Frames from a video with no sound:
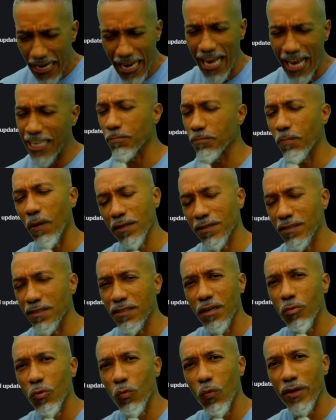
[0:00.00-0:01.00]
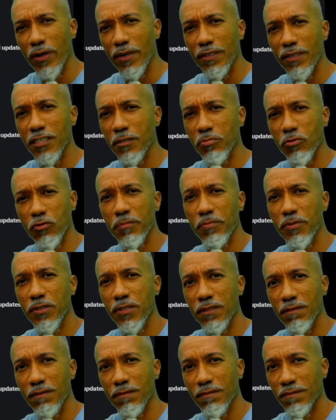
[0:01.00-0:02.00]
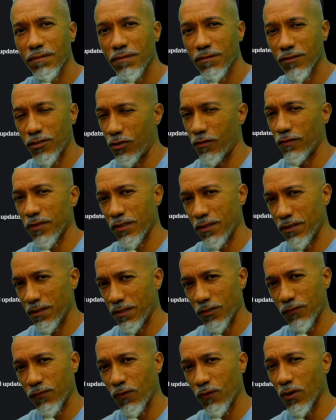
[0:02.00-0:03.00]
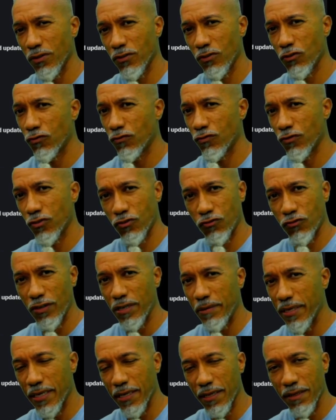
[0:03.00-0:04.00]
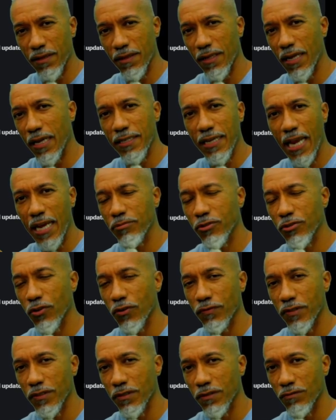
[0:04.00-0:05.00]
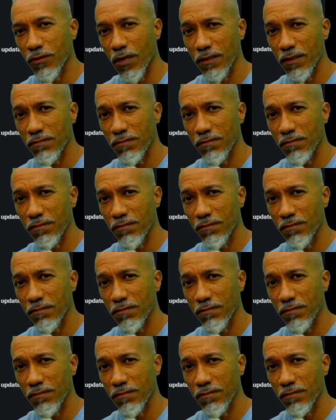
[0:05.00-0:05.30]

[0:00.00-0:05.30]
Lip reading: Xbox is number one in subscription services as far as streaming and game services, right?